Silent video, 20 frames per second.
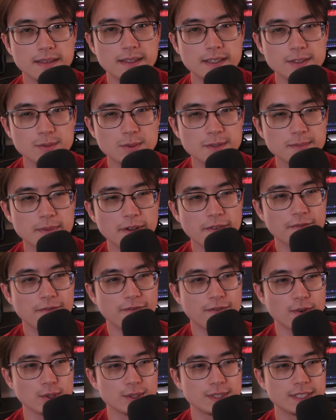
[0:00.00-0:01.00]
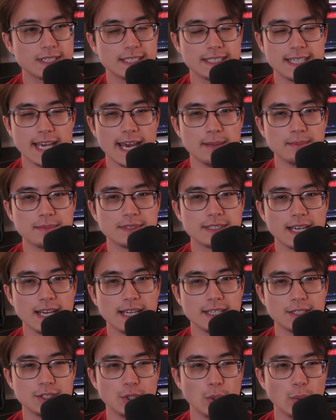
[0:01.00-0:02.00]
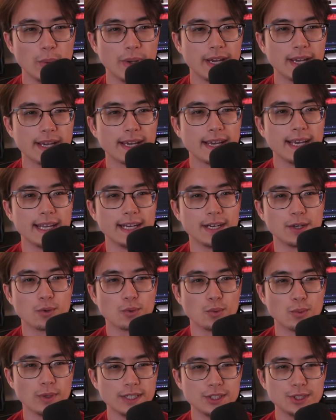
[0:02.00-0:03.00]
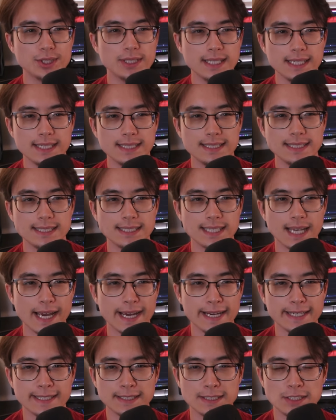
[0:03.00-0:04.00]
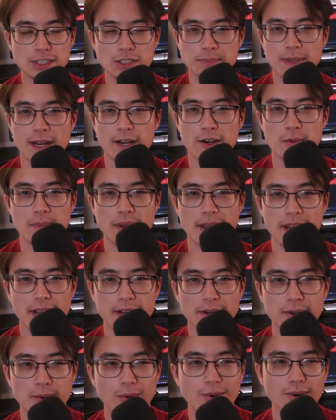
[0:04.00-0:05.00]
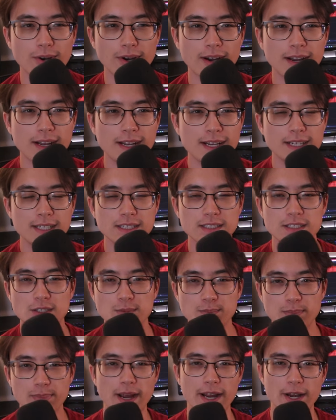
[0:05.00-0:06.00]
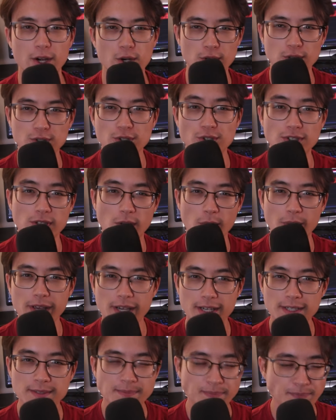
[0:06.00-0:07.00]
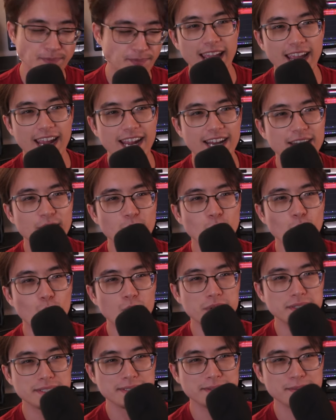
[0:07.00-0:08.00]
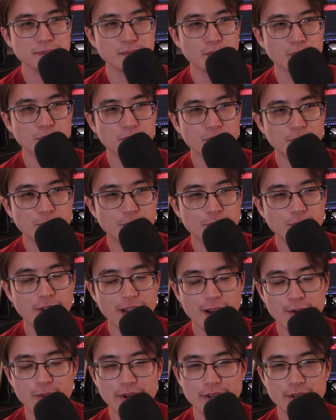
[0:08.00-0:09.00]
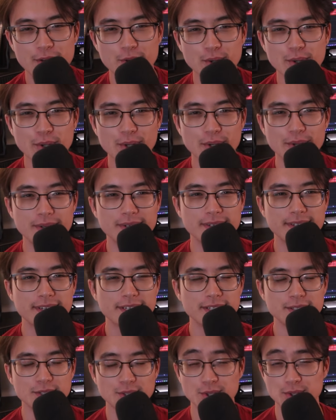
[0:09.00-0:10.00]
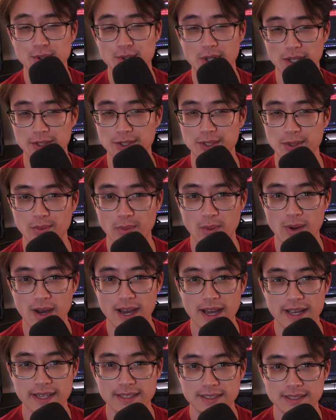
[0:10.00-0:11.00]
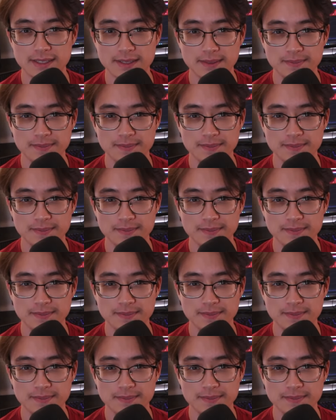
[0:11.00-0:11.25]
This was my first attempt at doing an originally designed Spider-Man or Spider-Sona, and it wasn't very good construction-wise.